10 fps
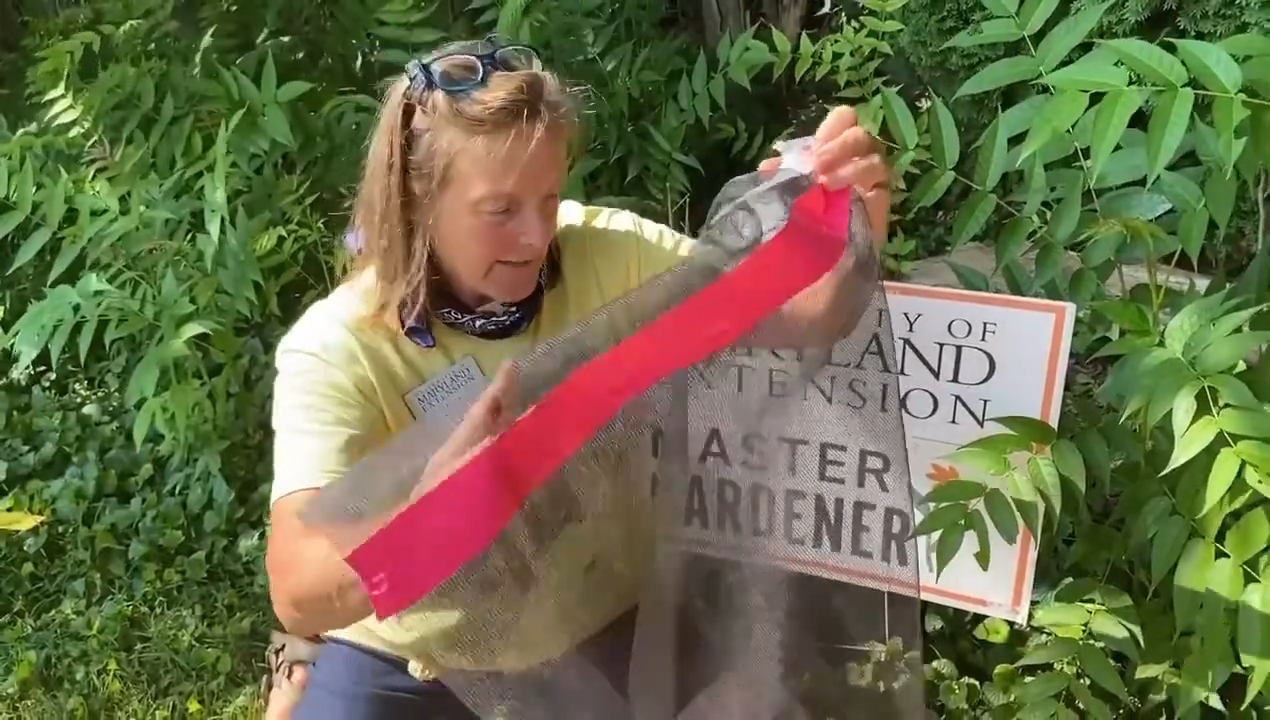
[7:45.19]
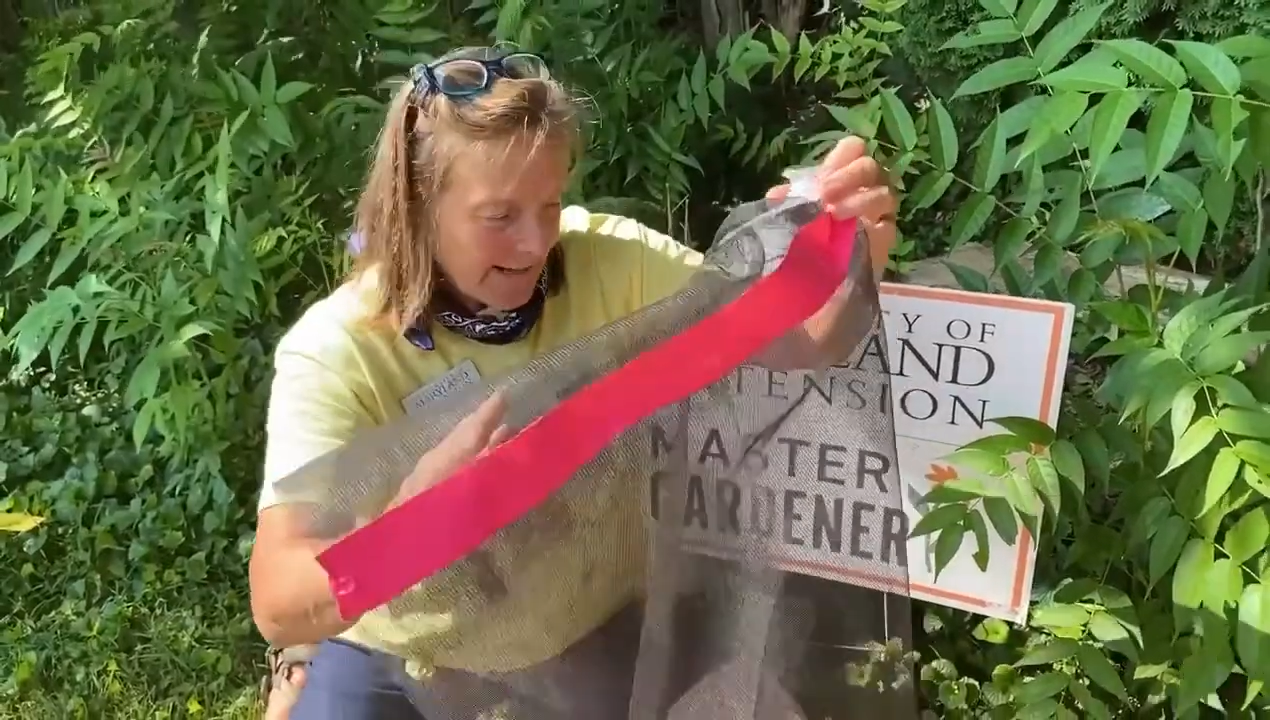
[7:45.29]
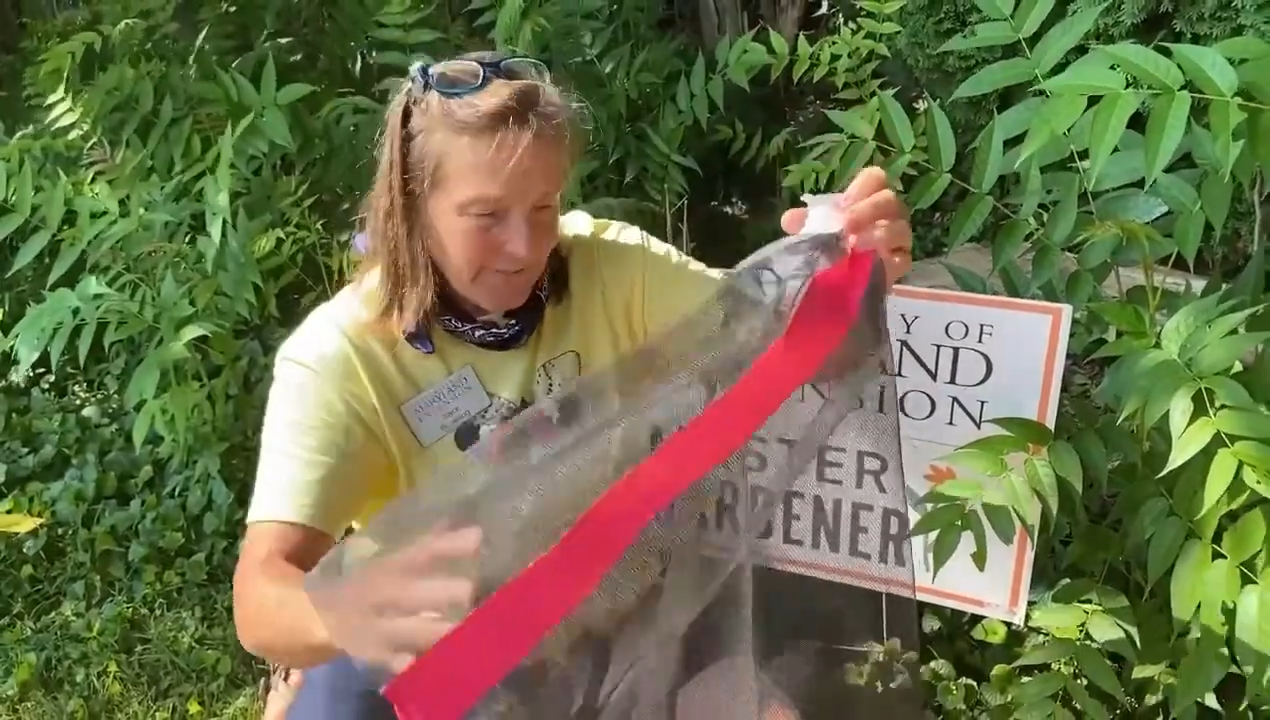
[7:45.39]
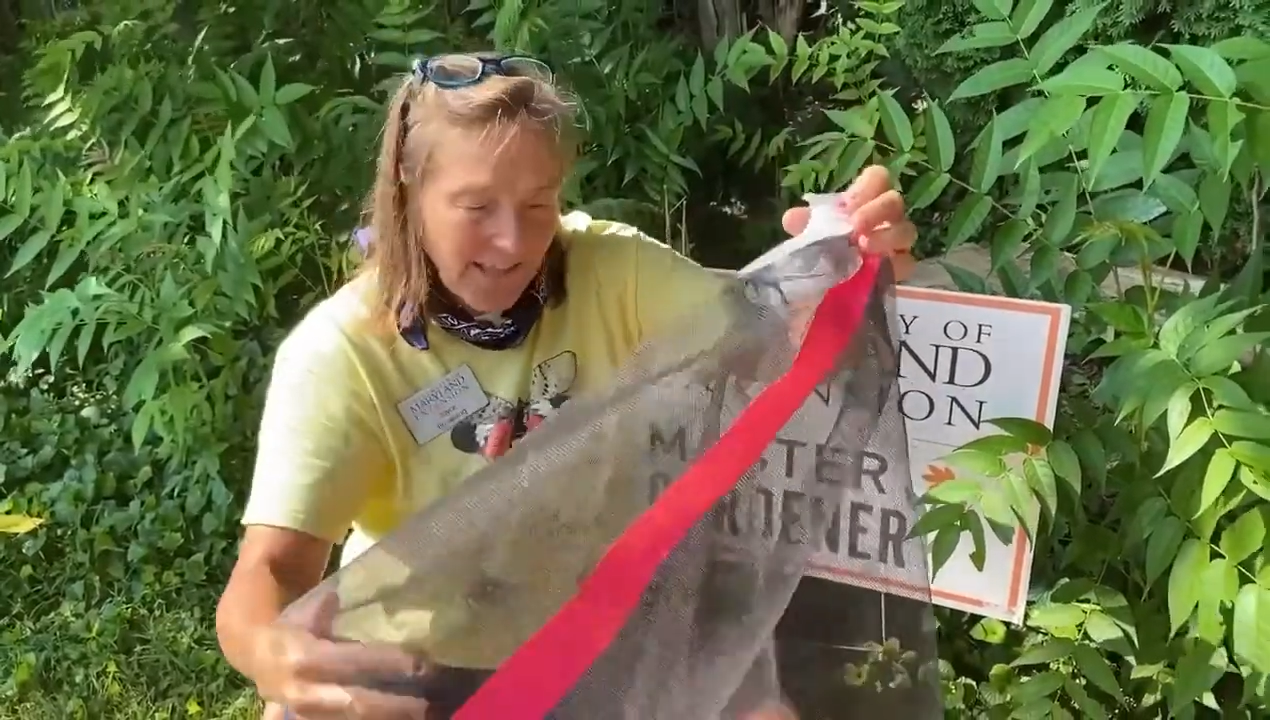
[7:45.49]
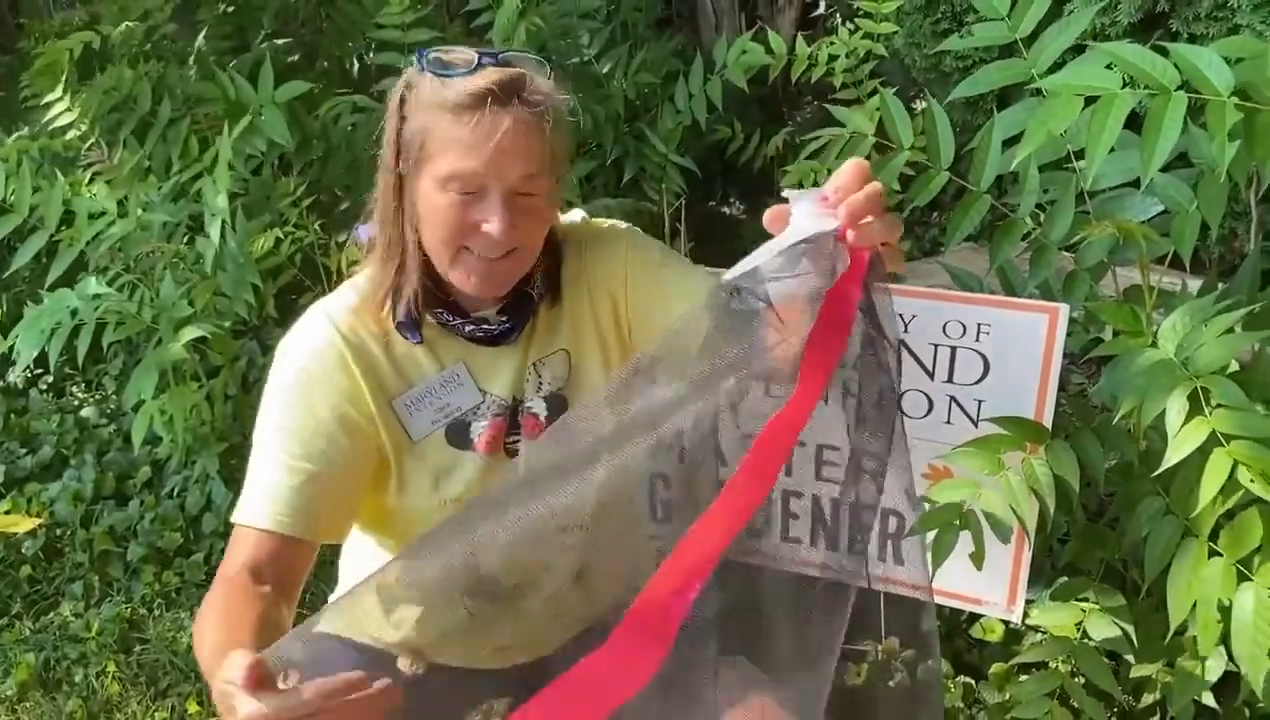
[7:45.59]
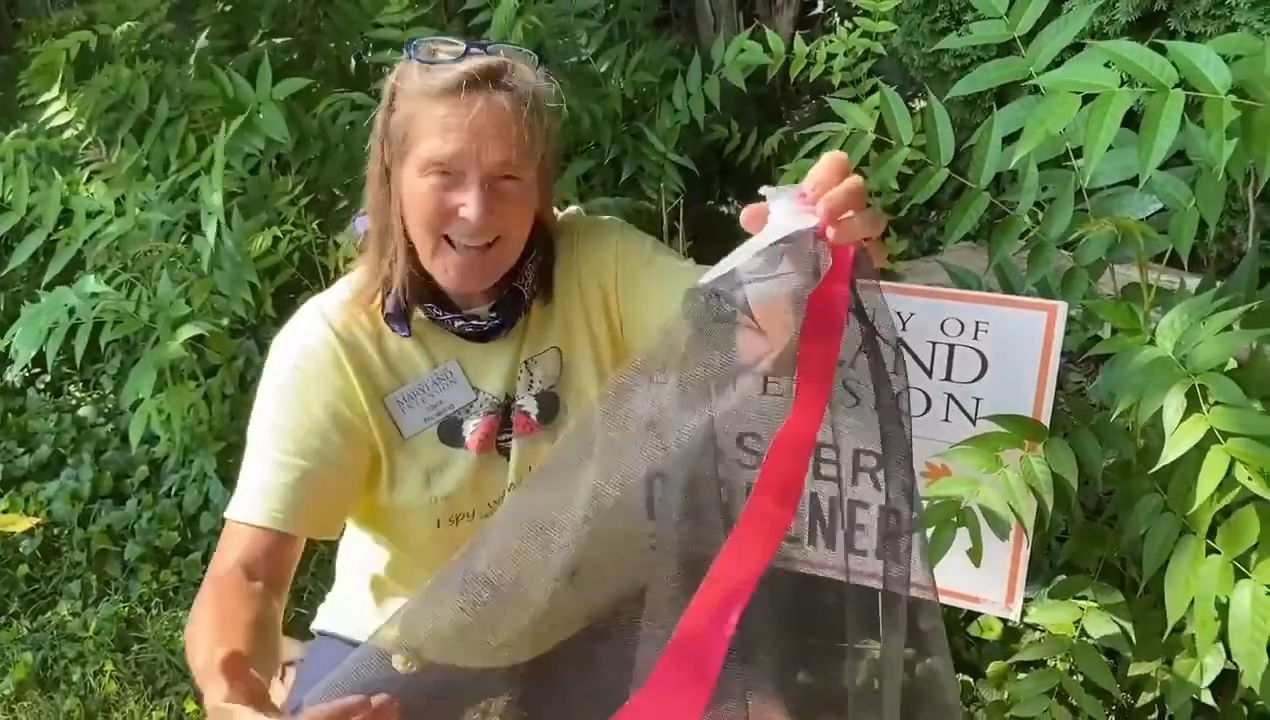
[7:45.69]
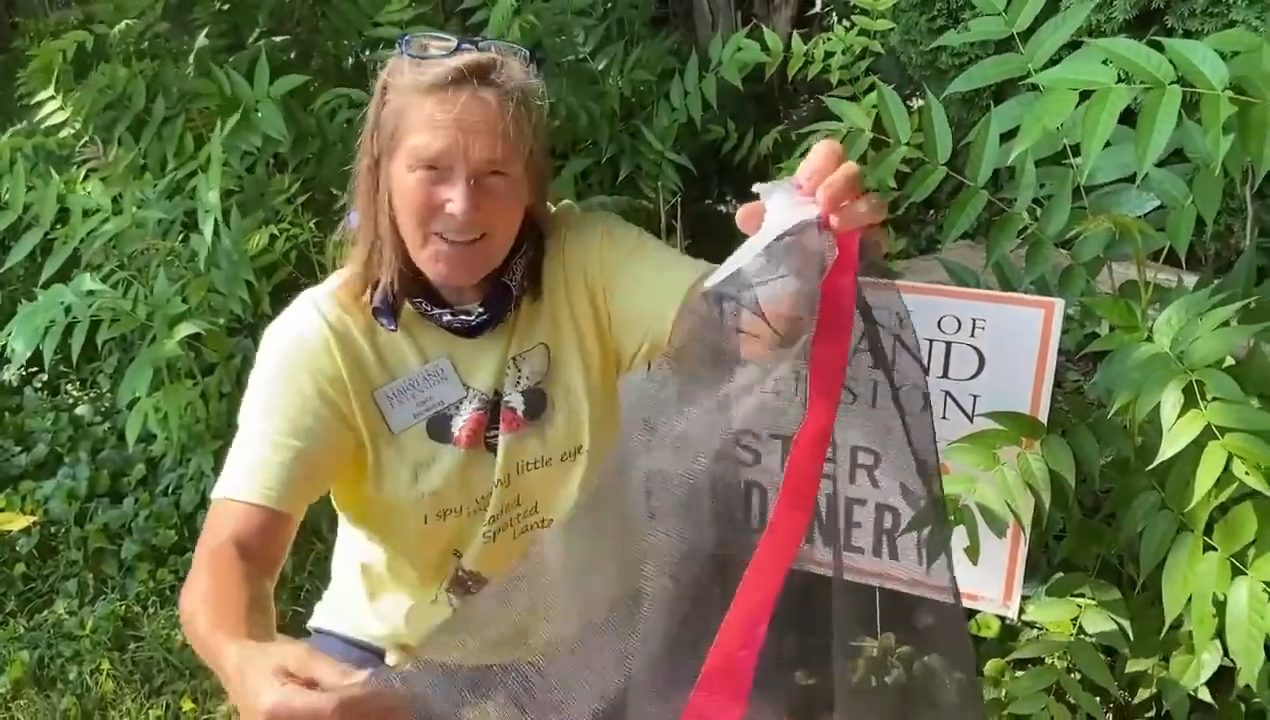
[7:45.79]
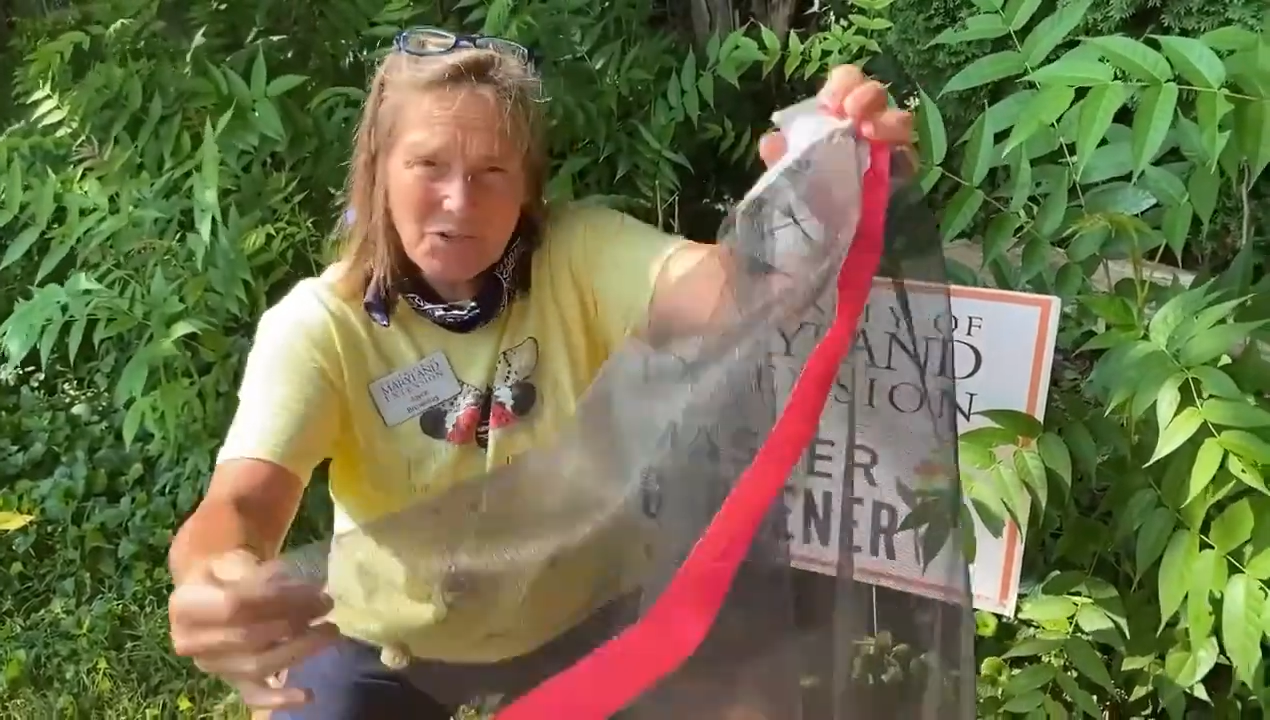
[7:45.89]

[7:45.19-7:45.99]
And that's how